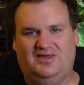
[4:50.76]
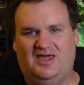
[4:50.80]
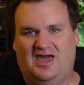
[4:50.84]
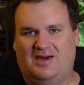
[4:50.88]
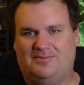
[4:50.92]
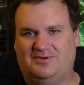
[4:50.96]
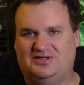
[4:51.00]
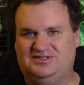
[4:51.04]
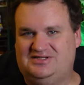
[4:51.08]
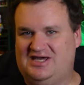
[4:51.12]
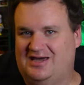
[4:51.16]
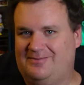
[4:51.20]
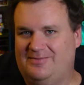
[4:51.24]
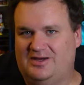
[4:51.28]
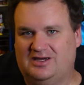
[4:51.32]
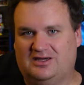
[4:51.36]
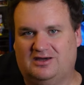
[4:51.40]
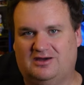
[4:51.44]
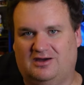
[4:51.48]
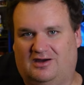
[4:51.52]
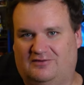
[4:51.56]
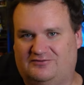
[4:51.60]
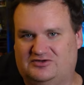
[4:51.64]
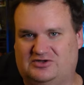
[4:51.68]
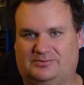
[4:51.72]
the
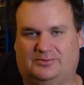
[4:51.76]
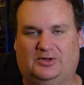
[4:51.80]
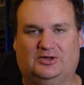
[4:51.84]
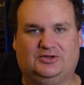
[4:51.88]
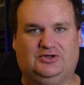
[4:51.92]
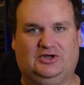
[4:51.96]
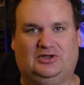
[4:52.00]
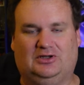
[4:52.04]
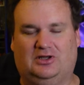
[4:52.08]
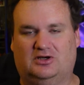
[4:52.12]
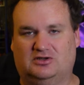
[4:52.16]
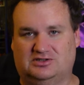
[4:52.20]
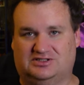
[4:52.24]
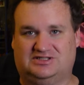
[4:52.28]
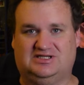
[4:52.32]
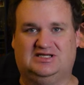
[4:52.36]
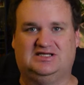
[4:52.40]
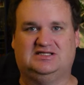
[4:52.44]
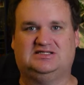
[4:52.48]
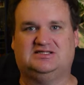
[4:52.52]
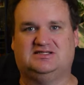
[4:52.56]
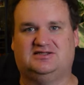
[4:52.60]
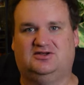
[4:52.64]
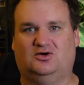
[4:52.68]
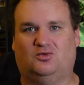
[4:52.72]
epidemic of
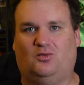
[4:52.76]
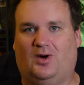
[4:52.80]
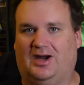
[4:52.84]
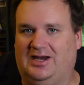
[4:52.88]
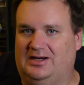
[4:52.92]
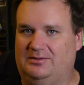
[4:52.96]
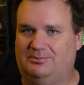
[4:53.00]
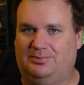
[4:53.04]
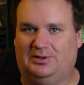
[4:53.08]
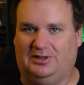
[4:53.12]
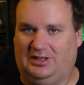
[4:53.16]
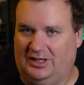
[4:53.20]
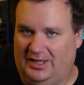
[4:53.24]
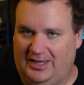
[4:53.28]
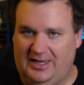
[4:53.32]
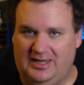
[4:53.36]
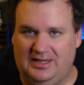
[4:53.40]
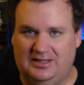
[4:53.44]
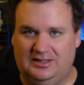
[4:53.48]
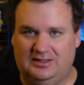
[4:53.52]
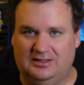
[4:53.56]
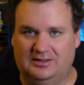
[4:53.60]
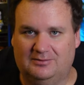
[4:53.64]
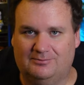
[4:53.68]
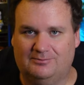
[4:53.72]
tuberculosis the White
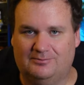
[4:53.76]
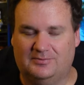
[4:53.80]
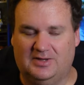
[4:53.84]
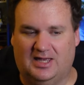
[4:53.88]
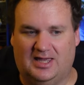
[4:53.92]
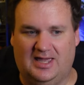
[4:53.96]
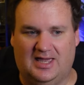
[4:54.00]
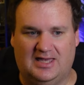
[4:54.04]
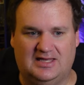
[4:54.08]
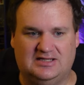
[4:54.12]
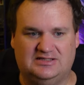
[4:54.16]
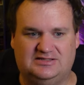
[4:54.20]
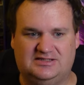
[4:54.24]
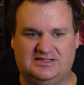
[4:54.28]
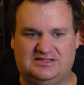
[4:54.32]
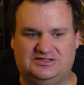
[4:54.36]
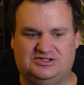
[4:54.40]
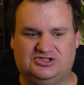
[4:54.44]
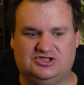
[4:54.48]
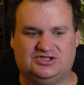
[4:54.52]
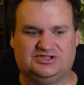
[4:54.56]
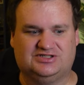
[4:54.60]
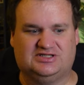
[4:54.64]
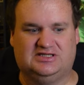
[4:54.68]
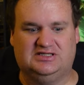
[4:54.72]
Plague, and it
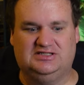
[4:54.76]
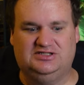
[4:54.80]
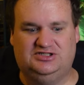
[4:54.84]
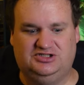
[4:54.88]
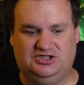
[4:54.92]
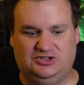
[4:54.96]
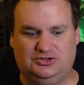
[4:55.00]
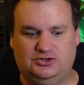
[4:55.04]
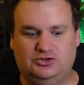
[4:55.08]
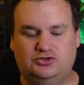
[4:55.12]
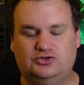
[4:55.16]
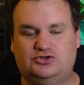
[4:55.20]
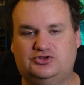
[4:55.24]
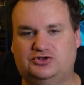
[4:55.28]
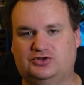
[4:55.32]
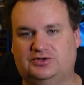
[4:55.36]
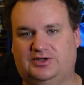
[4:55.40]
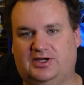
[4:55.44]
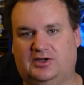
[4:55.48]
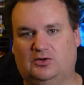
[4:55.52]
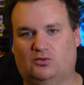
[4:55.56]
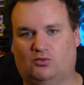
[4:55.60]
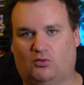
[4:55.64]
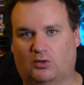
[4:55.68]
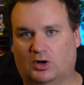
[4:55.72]
just continued to
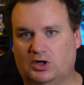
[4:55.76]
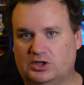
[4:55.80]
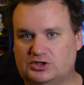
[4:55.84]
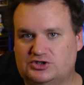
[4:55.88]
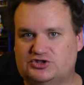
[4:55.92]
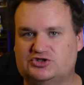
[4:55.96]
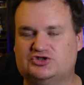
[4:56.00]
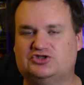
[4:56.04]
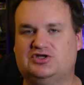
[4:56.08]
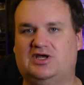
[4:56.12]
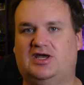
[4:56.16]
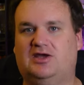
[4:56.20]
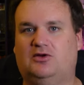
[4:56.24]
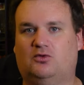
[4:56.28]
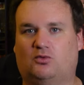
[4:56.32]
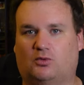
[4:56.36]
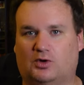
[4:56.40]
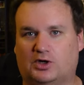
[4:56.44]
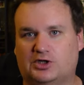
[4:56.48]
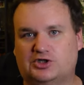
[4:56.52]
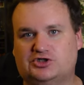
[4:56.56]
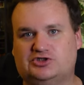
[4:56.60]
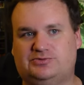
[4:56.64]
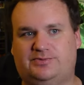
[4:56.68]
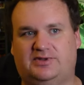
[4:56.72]
get worse and
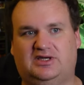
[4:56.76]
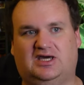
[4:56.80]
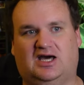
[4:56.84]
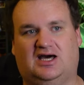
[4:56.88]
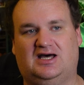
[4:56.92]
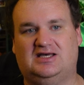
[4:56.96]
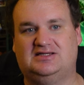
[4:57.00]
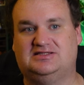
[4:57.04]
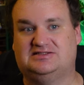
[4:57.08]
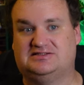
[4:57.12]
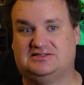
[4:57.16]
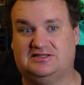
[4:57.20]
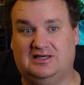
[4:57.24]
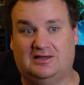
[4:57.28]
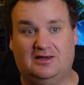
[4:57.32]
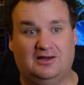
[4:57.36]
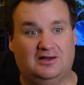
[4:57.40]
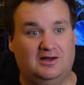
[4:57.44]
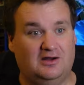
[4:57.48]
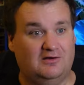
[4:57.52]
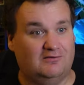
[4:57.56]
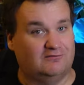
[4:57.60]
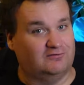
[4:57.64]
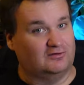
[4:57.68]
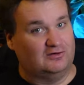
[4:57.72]
worse because
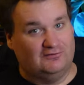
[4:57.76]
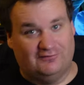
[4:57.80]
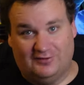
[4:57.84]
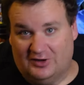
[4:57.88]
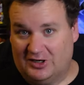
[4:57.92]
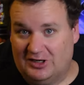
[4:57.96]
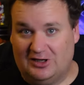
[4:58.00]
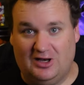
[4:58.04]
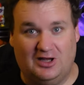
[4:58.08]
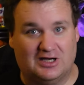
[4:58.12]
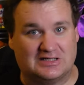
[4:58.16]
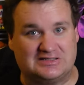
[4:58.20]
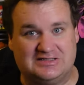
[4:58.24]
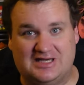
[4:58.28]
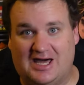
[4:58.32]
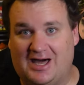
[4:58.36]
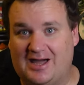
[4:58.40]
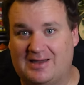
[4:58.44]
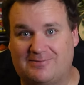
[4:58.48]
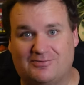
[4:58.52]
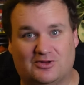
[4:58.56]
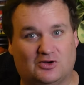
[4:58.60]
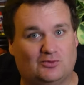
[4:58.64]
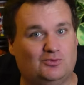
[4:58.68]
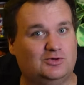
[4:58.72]
for a very long
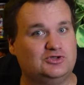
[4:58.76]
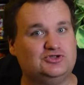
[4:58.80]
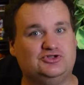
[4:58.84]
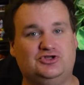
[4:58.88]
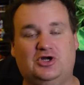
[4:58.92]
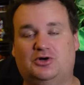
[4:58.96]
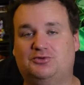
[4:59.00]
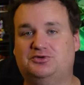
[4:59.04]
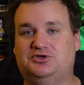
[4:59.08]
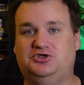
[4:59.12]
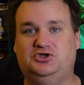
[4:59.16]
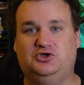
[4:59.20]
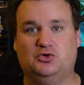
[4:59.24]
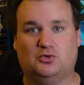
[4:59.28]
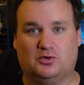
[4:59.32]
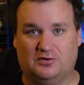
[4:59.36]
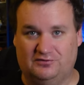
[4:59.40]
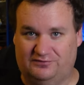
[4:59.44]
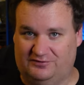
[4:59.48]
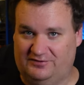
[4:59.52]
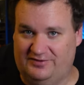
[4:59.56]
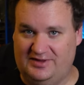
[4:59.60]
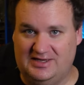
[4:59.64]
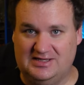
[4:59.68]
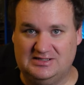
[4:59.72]
time there was no cure
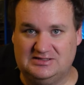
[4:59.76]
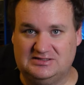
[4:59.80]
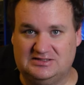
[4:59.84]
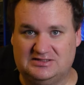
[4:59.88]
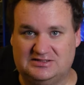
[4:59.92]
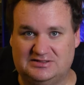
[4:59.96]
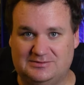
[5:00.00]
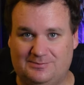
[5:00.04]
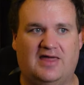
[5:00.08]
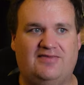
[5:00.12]
for this.